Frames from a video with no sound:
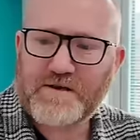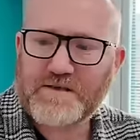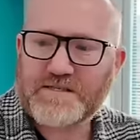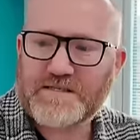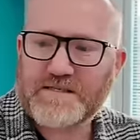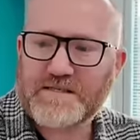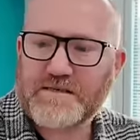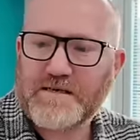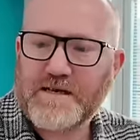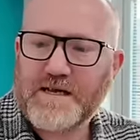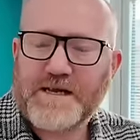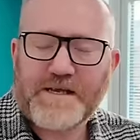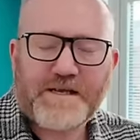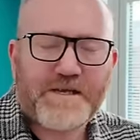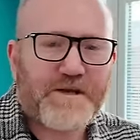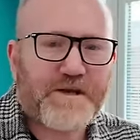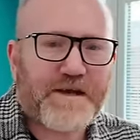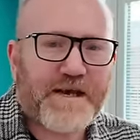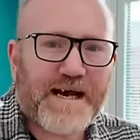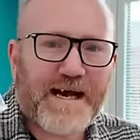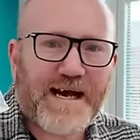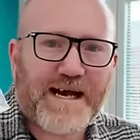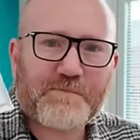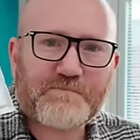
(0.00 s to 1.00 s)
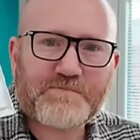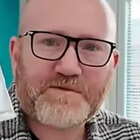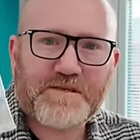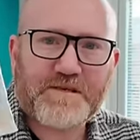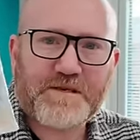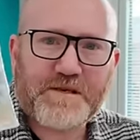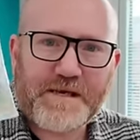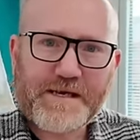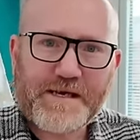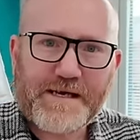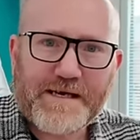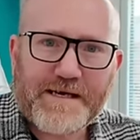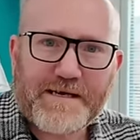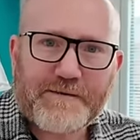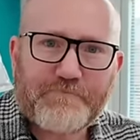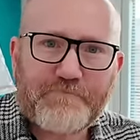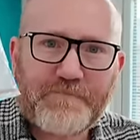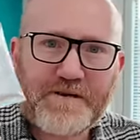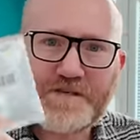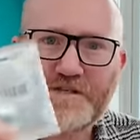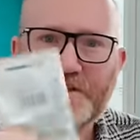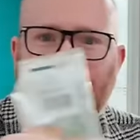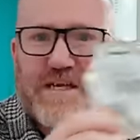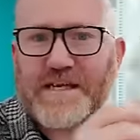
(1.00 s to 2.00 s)
Plus, you get absolutely
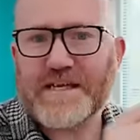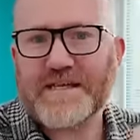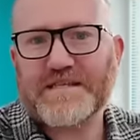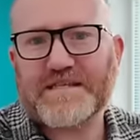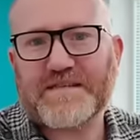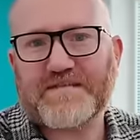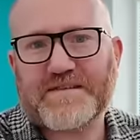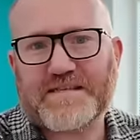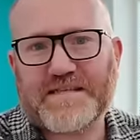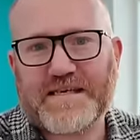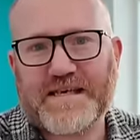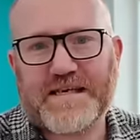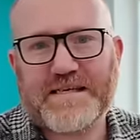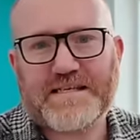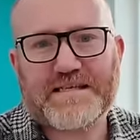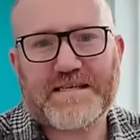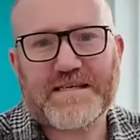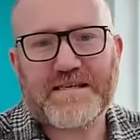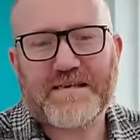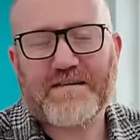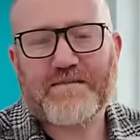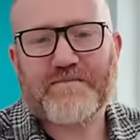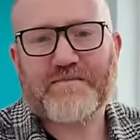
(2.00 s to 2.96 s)
bajillions of seeds